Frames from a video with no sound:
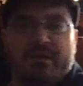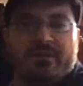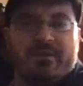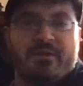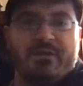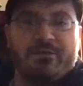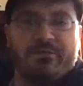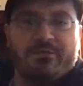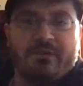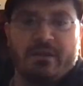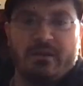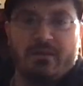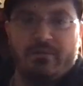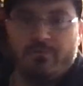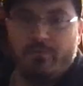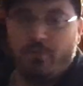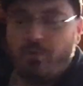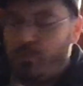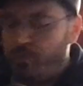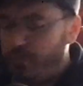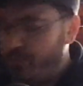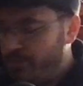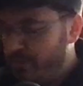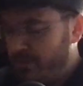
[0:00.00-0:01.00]
this, out of
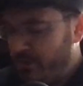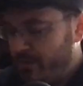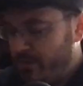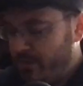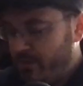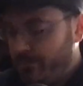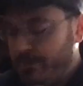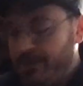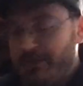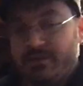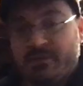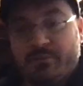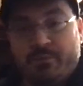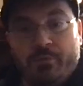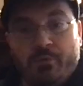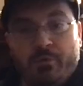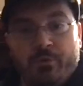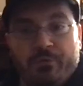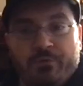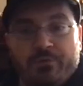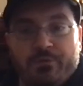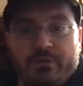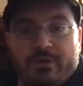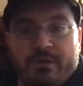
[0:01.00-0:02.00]
all the
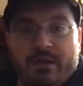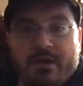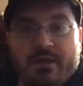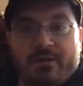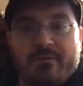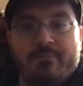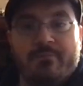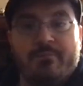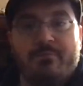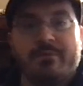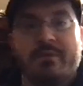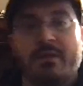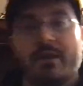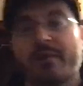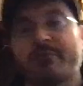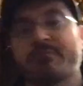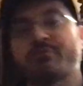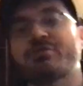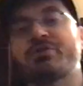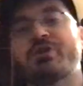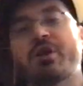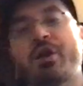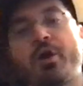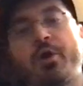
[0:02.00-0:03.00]
collectibles that I've
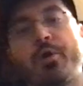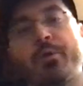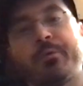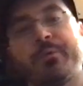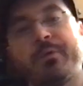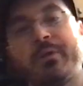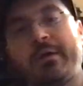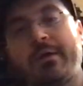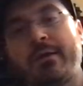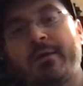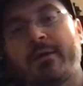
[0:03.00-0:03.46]
shown,